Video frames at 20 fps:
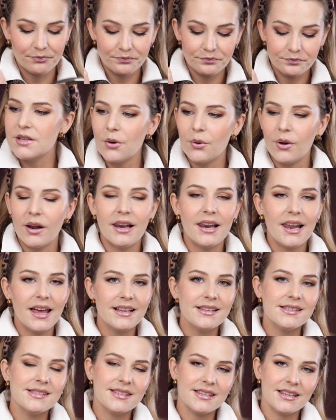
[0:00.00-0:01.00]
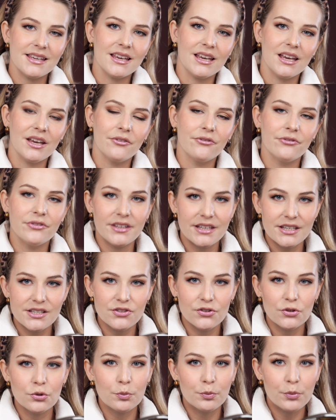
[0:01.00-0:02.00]
So let's see if these
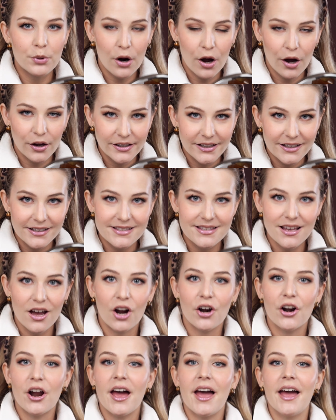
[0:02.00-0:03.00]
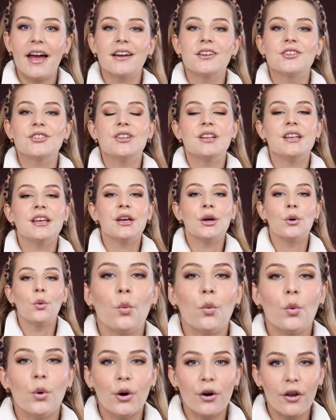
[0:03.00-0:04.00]
two products are actually
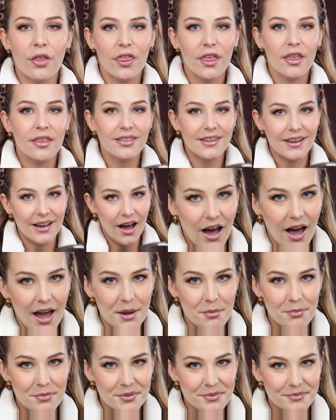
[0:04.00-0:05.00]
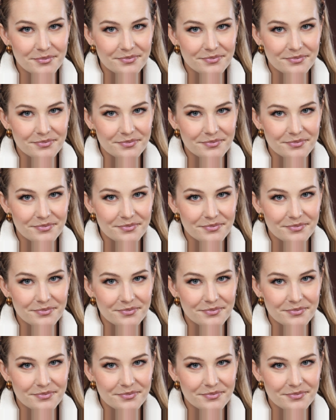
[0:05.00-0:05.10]
worth the hype.